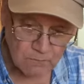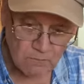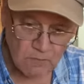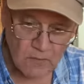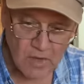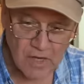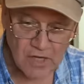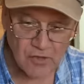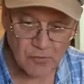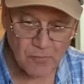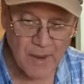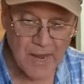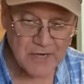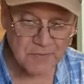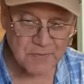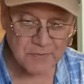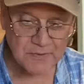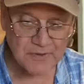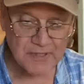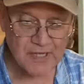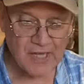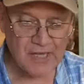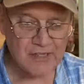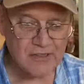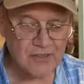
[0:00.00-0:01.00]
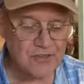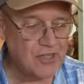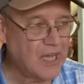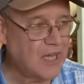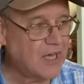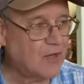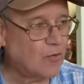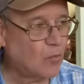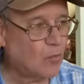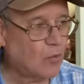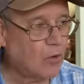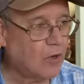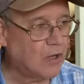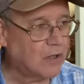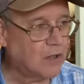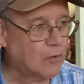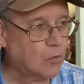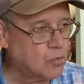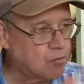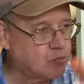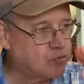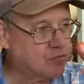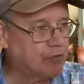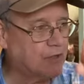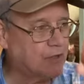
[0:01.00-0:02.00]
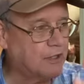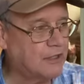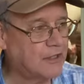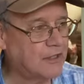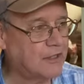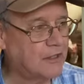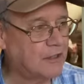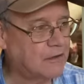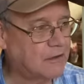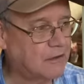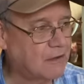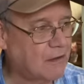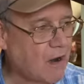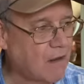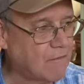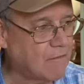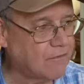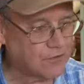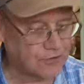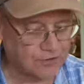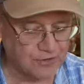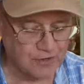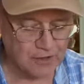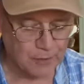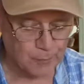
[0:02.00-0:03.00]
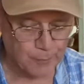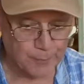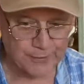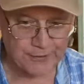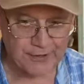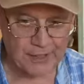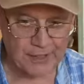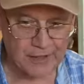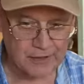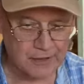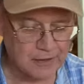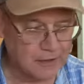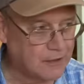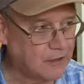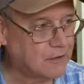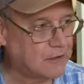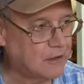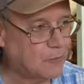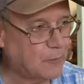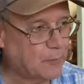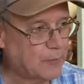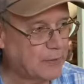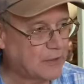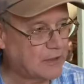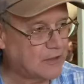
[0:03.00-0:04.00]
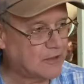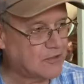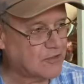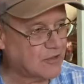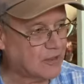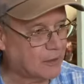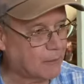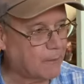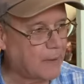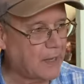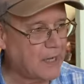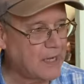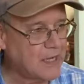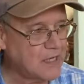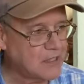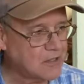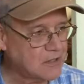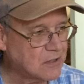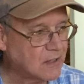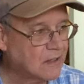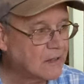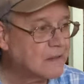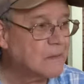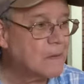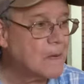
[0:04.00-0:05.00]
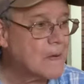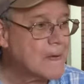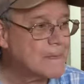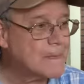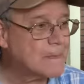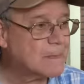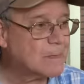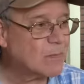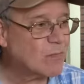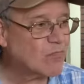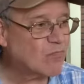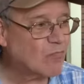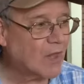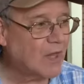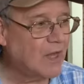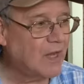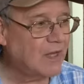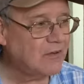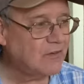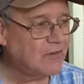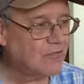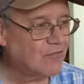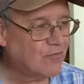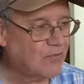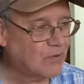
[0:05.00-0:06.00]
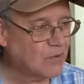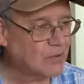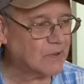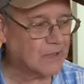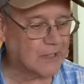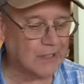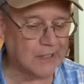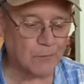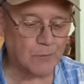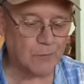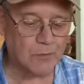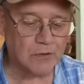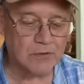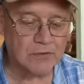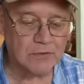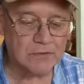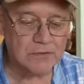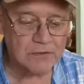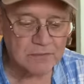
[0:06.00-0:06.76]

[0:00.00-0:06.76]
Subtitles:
these mashed potatoes, you add water, then there all of a sudden a potato appears and they're mashed? That's full of chemicals.